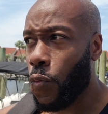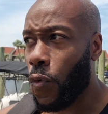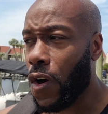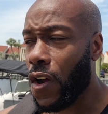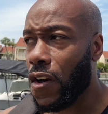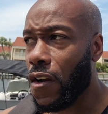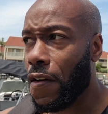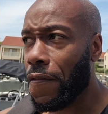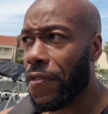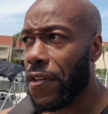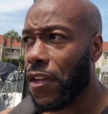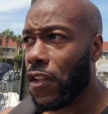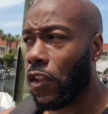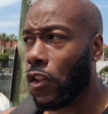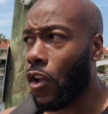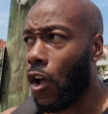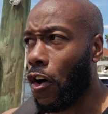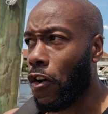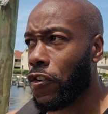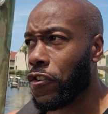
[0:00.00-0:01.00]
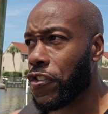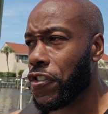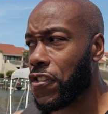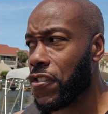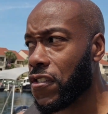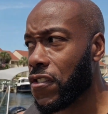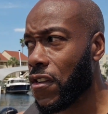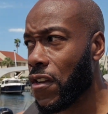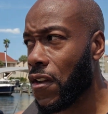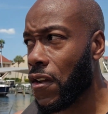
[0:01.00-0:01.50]
of the largest
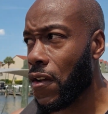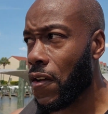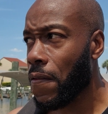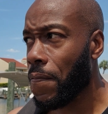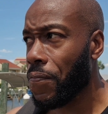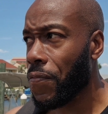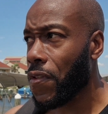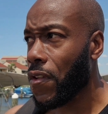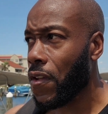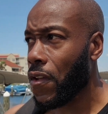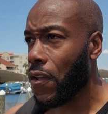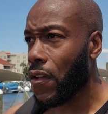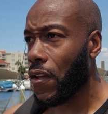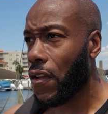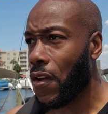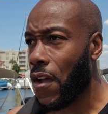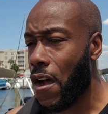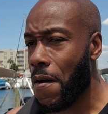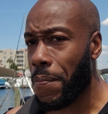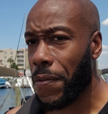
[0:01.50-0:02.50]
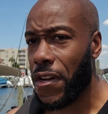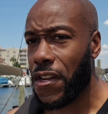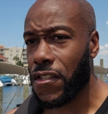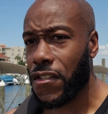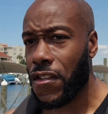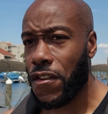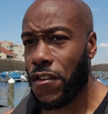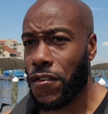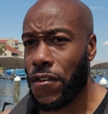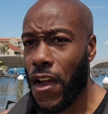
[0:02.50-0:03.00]
companies in the
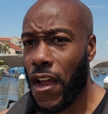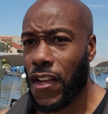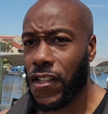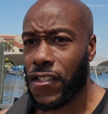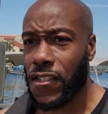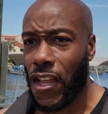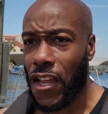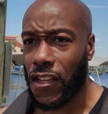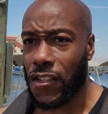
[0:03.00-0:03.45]
United States,